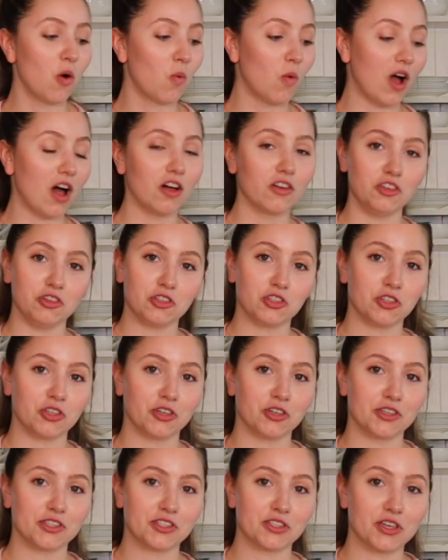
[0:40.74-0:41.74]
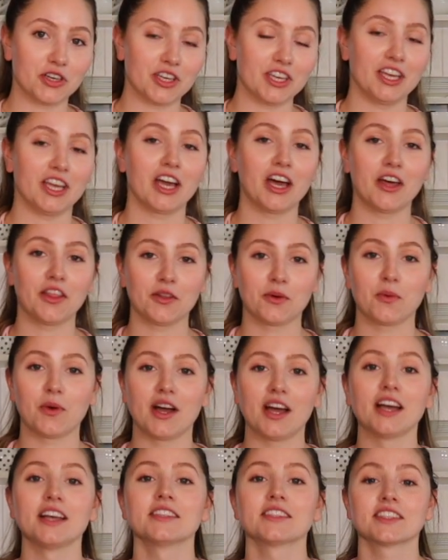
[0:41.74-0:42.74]
while your sugar is cooking,
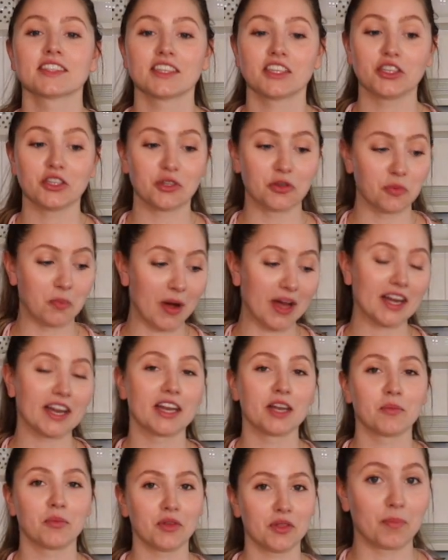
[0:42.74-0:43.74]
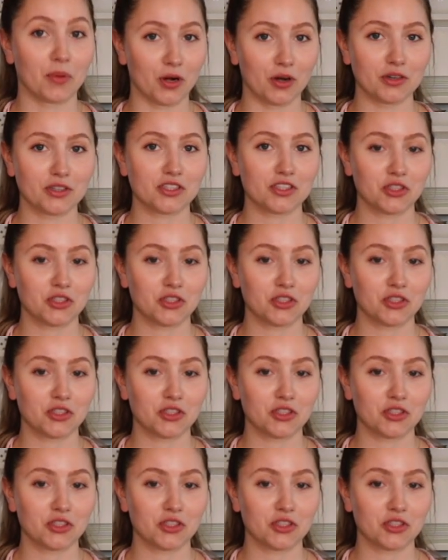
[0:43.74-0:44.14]
otherwise you might end up with burnt